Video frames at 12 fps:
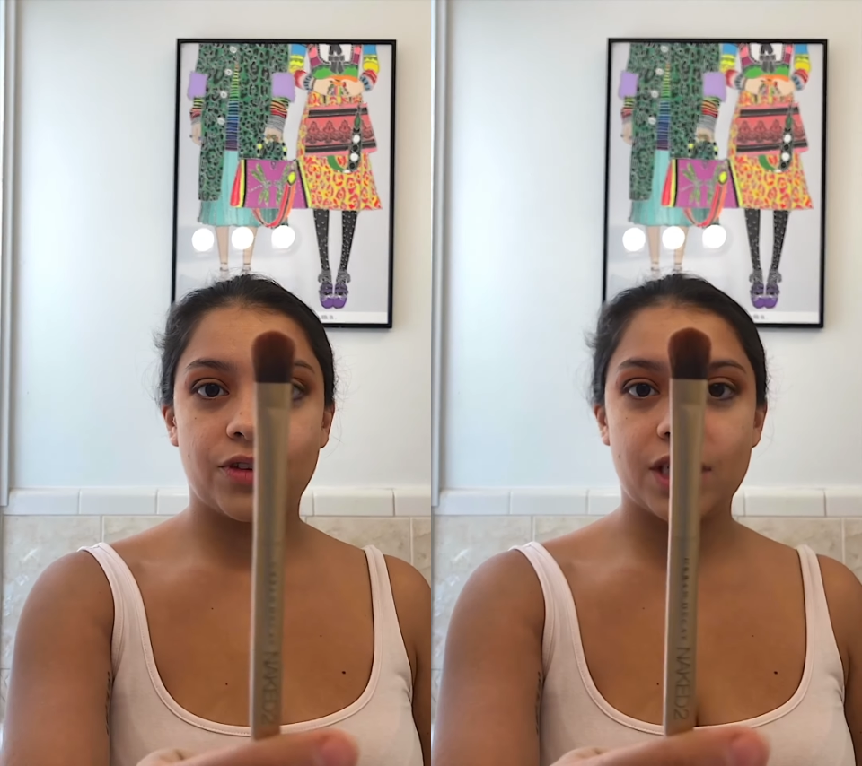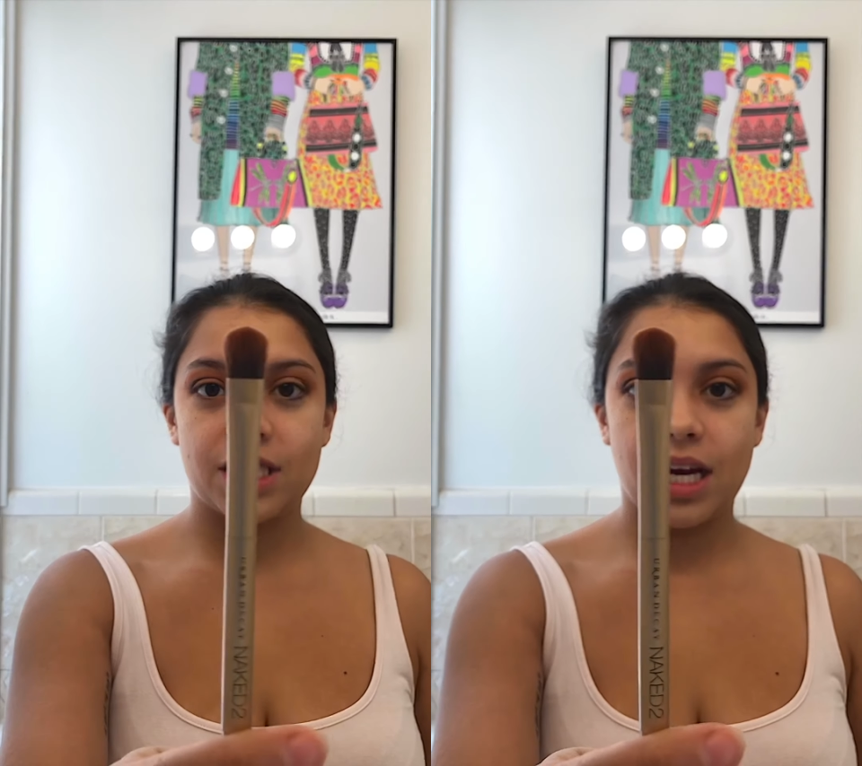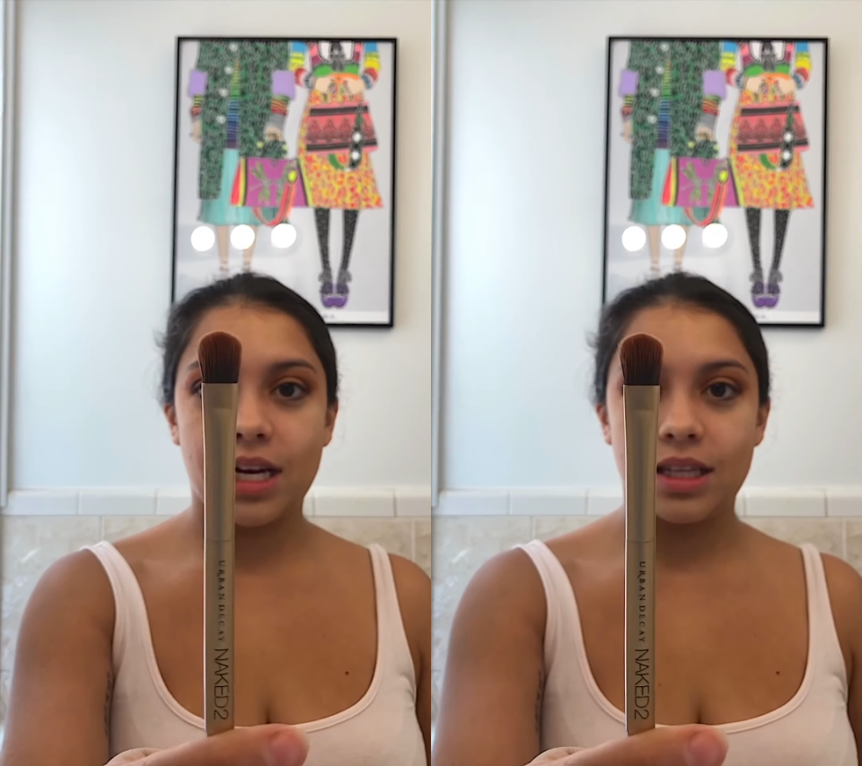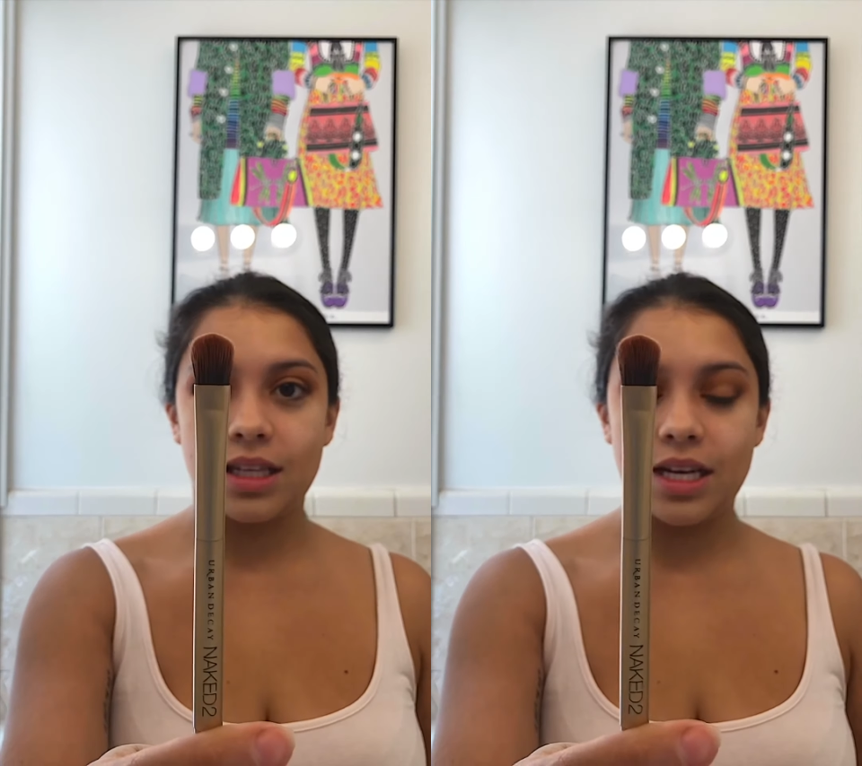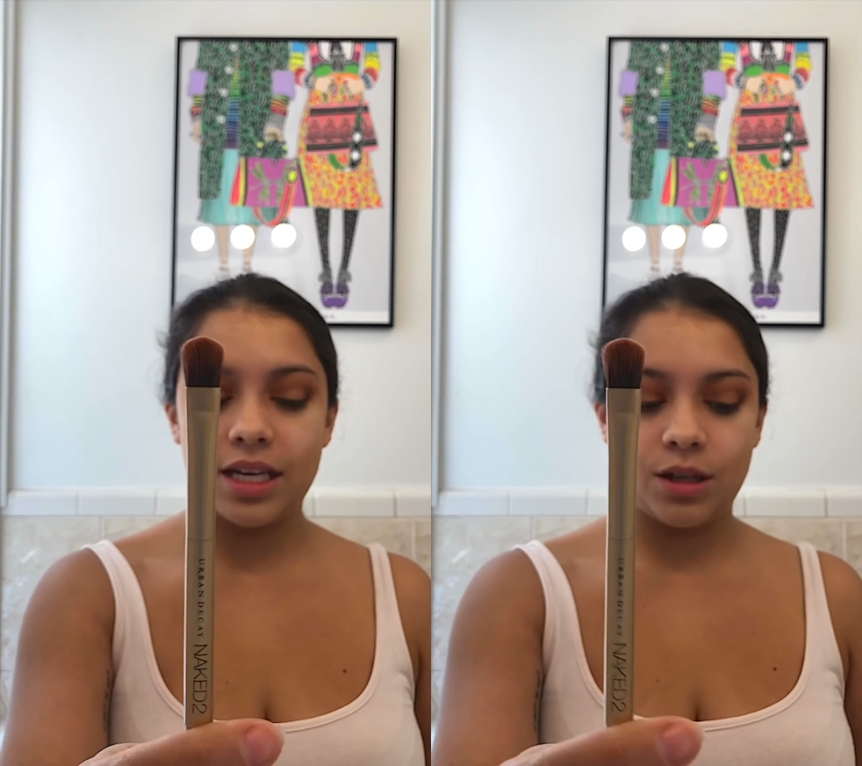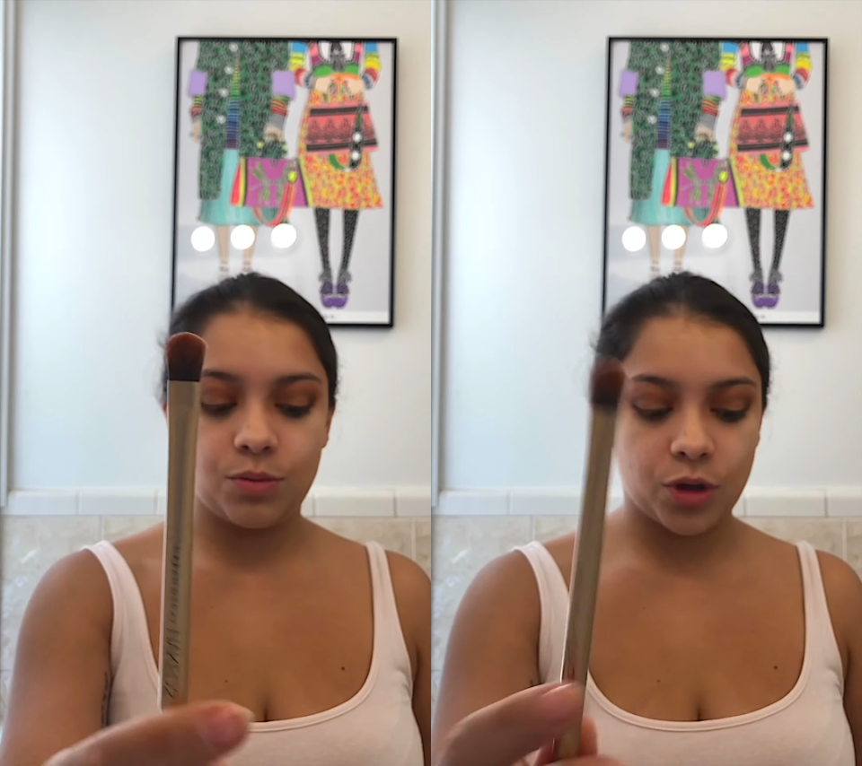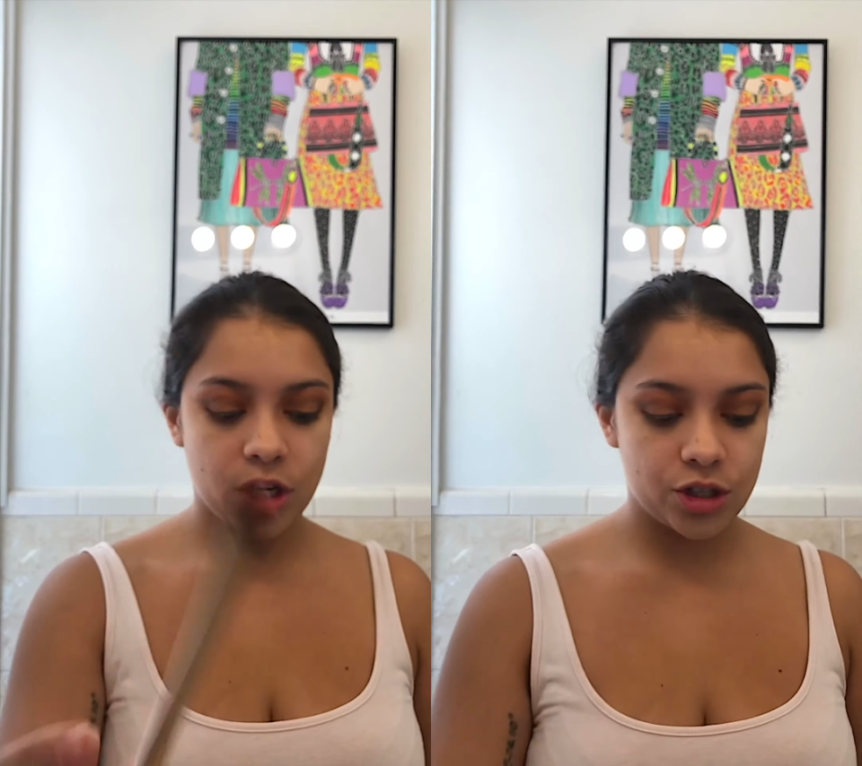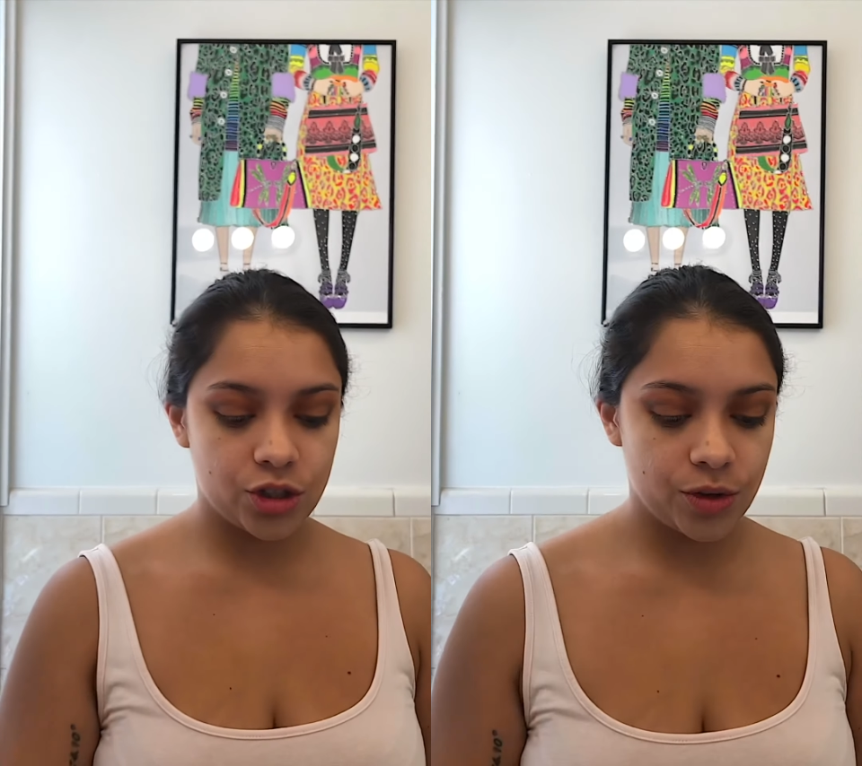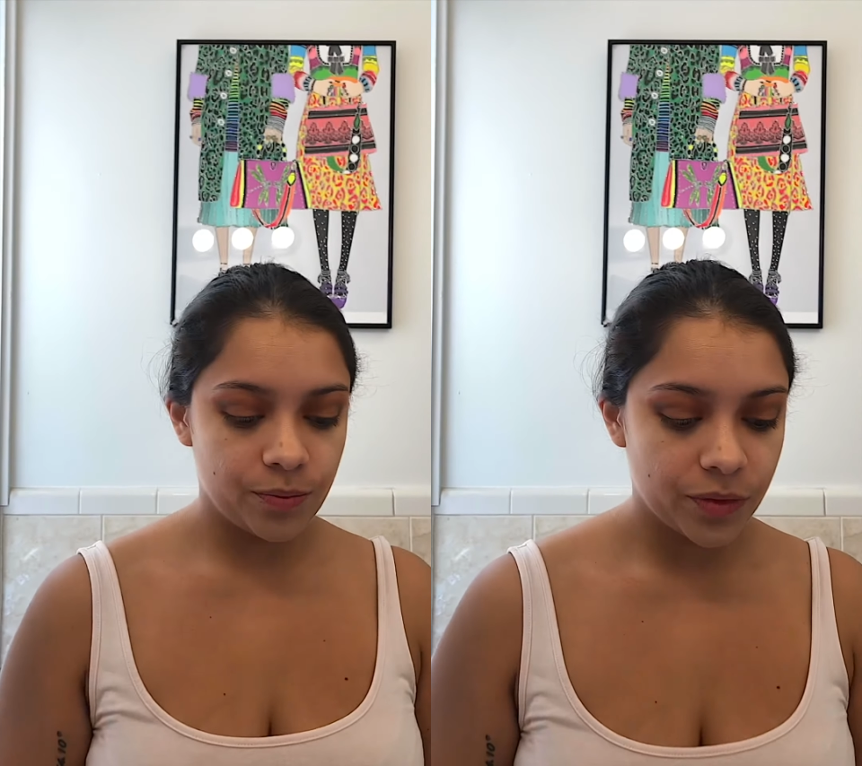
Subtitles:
side of the Naked brush.